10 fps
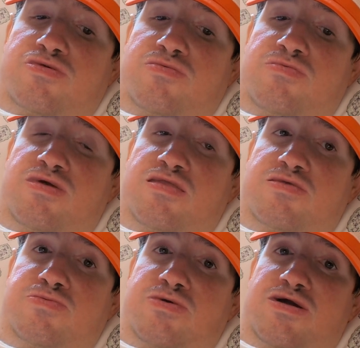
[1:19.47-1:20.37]
So
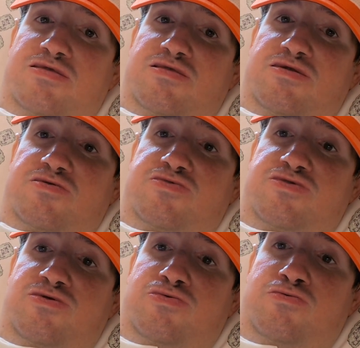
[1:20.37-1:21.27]
the fact that Nick
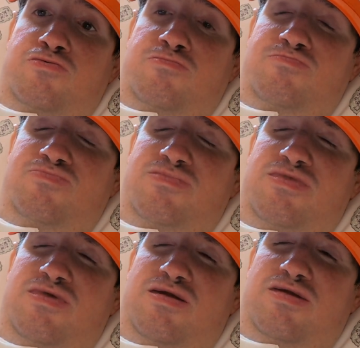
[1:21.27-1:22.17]
Seeler
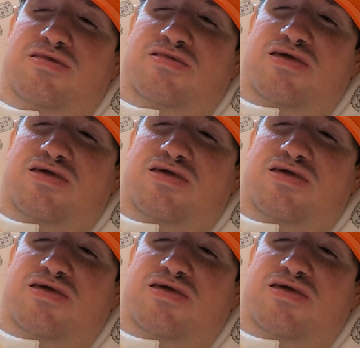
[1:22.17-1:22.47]
is